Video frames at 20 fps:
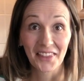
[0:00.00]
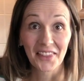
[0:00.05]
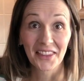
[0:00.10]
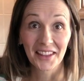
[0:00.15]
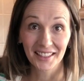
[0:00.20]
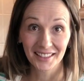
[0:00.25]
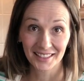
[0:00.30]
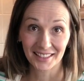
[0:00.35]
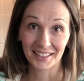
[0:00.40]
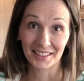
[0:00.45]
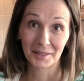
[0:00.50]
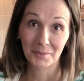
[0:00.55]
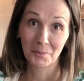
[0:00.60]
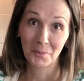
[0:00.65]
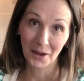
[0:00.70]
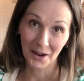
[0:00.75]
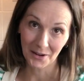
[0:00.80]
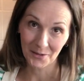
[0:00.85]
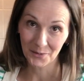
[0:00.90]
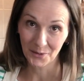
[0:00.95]
this is
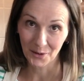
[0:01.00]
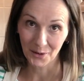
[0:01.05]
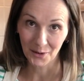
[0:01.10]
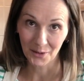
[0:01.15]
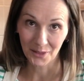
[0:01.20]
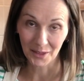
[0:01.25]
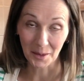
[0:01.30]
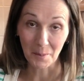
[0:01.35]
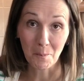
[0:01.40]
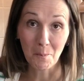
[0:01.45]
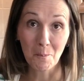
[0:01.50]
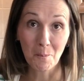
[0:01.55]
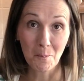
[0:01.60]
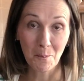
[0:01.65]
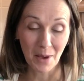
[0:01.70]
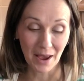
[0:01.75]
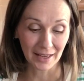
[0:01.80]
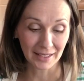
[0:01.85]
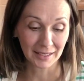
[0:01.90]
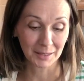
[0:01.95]
by far the
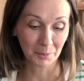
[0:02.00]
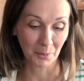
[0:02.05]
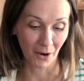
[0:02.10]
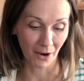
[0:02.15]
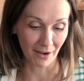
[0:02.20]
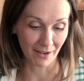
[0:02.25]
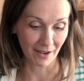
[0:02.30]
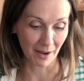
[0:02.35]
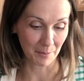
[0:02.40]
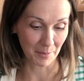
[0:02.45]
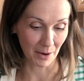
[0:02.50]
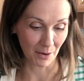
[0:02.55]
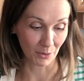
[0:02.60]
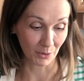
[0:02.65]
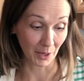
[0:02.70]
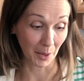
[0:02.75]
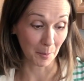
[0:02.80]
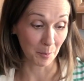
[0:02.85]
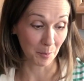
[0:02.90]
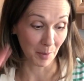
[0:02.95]
best part
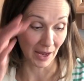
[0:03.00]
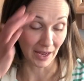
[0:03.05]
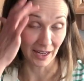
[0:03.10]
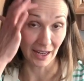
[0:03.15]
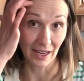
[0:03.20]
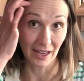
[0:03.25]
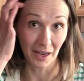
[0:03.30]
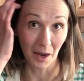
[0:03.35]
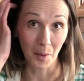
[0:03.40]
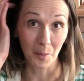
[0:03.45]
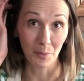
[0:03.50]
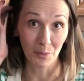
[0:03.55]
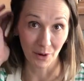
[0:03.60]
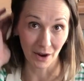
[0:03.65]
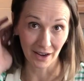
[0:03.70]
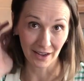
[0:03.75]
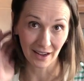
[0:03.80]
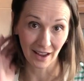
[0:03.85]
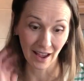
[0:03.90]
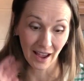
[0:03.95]
about baking
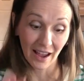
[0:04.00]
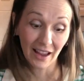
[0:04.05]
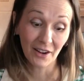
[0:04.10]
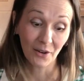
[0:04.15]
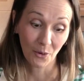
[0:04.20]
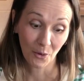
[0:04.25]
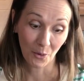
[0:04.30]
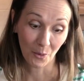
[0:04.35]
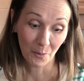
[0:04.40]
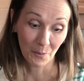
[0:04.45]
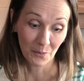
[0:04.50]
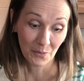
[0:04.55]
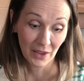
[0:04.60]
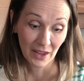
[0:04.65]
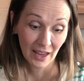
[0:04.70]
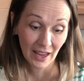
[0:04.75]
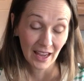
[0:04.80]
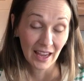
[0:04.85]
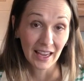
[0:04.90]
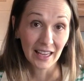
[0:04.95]
bread at home,
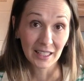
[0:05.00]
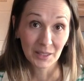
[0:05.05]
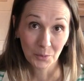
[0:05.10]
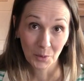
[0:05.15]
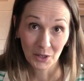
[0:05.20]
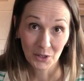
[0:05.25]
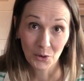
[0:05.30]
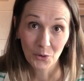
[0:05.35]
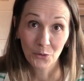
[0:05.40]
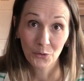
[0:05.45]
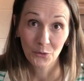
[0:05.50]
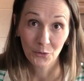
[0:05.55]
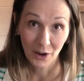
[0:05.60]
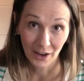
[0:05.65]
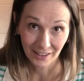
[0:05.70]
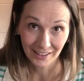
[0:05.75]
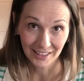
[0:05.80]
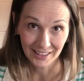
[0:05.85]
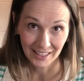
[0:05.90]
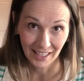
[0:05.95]
is when you
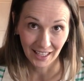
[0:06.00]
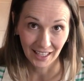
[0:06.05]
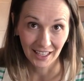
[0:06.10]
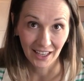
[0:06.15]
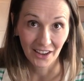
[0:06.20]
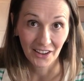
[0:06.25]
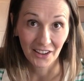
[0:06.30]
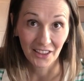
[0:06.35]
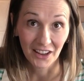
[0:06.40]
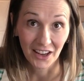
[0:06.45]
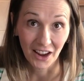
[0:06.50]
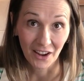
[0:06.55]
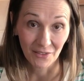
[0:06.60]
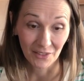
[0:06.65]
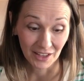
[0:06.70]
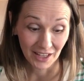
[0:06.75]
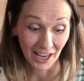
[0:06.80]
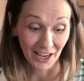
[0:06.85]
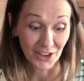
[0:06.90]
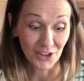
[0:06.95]
finally take it out of the
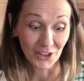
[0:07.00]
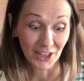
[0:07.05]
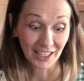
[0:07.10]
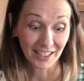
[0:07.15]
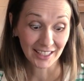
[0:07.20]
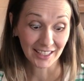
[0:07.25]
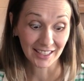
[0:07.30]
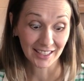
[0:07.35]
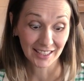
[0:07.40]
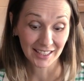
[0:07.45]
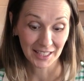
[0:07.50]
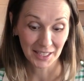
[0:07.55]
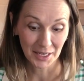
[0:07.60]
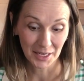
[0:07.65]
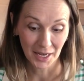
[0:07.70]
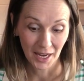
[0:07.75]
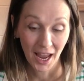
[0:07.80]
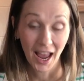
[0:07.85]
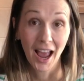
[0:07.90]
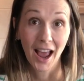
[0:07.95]
oven and you get to
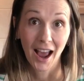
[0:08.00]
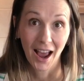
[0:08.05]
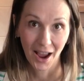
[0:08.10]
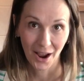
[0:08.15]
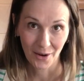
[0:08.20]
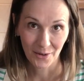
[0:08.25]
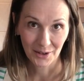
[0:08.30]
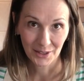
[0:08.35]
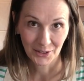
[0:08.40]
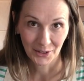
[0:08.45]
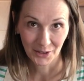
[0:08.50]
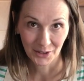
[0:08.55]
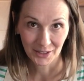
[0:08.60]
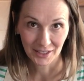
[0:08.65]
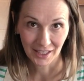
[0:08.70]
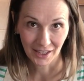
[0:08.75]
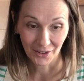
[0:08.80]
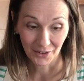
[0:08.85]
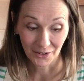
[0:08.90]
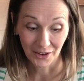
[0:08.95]
see how it turned
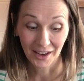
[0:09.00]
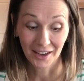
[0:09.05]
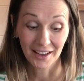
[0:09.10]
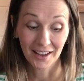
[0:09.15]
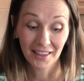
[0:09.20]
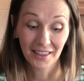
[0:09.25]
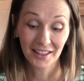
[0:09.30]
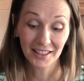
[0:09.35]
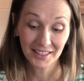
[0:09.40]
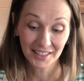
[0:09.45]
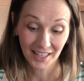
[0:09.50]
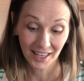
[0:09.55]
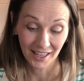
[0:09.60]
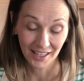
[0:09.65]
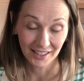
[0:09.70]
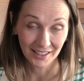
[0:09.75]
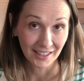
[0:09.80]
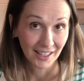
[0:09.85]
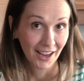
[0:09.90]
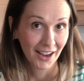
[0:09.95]
out. And in this
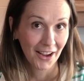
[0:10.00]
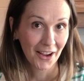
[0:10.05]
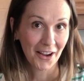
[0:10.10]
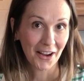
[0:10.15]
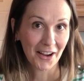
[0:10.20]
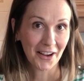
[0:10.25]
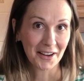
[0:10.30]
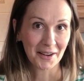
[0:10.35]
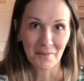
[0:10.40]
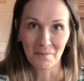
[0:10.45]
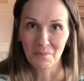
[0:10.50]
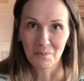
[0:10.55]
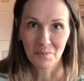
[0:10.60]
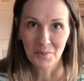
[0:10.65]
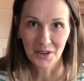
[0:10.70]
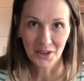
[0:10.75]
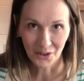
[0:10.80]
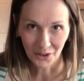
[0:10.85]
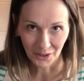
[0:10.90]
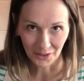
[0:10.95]
case, I am
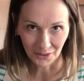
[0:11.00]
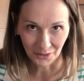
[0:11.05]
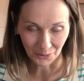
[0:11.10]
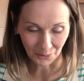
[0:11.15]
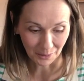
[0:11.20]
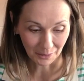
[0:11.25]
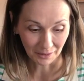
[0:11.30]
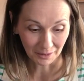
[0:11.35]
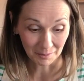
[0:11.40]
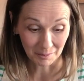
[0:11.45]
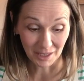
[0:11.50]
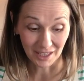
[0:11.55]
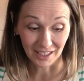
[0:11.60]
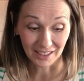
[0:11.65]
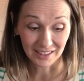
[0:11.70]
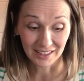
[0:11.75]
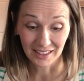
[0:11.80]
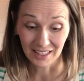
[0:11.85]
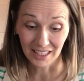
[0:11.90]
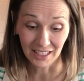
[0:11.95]
beyond thrilled
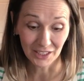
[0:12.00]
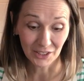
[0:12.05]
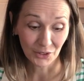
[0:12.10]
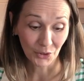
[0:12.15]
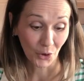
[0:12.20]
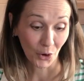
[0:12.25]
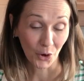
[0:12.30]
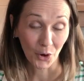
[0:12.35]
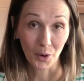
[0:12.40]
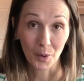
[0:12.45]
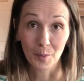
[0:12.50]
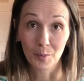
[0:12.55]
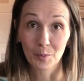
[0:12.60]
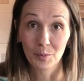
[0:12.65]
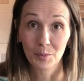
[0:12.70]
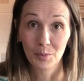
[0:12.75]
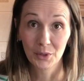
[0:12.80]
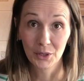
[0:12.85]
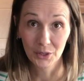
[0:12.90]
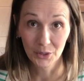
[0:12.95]
because these are
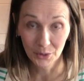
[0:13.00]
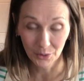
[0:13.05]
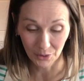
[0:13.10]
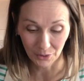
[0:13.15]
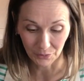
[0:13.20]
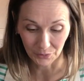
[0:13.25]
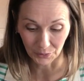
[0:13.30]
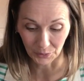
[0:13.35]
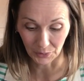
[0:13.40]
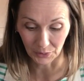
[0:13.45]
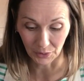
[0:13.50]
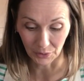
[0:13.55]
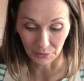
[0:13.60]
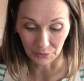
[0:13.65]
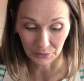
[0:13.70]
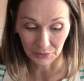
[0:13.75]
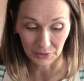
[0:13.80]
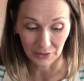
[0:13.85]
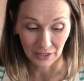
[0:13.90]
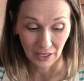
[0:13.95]
beautiful
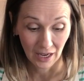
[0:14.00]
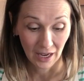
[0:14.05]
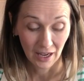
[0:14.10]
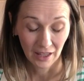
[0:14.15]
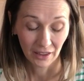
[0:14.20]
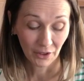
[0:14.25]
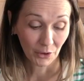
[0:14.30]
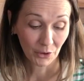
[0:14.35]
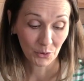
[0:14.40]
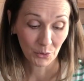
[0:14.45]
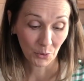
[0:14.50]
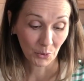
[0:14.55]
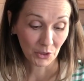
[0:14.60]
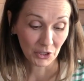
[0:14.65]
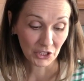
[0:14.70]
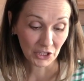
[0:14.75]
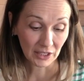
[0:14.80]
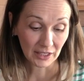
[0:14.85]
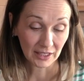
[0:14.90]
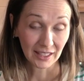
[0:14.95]
loaves. They're
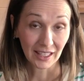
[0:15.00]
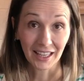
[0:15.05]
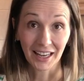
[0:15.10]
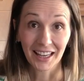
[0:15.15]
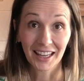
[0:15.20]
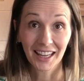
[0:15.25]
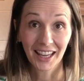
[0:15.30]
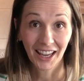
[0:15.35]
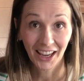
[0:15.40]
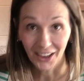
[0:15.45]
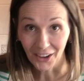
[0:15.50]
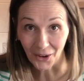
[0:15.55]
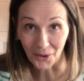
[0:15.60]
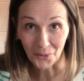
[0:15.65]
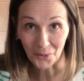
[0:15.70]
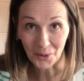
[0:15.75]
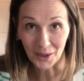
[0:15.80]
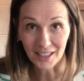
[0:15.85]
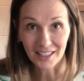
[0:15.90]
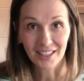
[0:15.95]
gorgeous, and I
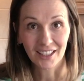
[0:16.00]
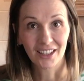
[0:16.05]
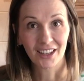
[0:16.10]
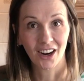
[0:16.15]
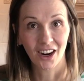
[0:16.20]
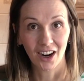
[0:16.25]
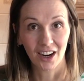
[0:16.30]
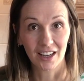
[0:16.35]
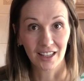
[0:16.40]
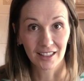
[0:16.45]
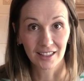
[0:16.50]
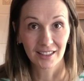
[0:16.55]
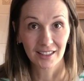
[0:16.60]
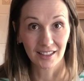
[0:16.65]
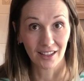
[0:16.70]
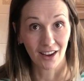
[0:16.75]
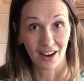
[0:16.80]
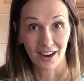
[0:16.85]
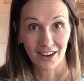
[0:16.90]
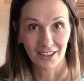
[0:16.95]
cannot wait to cut
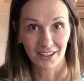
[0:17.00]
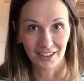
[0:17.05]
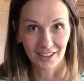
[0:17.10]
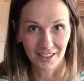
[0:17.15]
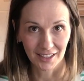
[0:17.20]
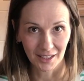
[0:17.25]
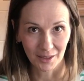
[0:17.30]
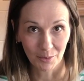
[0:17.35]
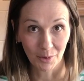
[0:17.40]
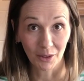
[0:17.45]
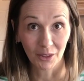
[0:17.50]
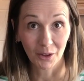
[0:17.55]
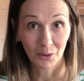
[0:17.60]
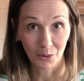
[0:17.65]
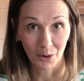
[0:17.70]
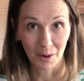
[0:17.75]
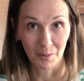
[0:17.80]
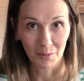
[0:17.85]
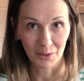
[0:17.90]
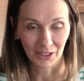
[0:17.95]
inside to see what the
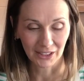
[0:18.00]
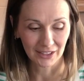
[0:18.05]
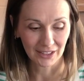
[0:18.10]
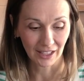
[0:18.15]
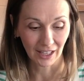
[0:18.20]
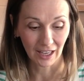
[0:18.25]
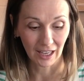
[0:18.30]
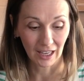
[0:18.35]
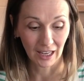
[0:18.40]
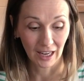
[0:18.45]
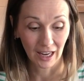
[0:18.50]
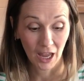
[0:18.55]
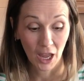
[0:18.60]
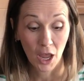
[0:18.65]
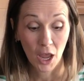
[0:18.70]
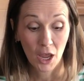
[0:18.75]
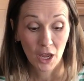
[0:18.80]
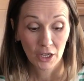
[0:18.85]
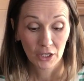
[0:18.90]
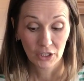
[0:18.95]
crumb looks like.
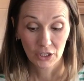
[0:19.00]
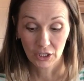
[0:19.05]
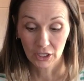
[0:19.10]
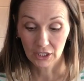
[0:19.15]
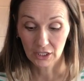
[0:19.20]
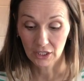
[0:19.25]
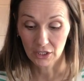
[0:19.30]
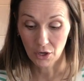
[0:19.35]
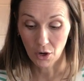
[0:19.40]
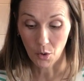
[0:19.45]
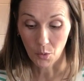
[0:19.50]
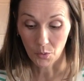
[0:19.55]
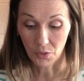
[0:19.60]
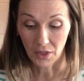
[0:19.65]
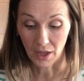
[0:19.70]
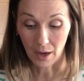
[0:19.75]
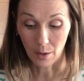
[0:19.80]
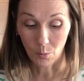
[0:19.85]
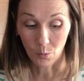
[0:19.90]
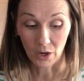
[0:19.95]
Just note
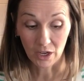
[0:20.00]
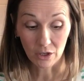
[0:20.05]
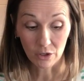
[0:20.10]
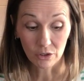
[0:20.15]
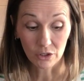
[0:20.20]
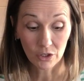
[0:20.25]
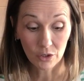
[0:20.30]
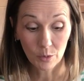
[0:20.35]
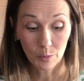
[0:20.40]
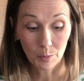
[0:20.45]
that when you do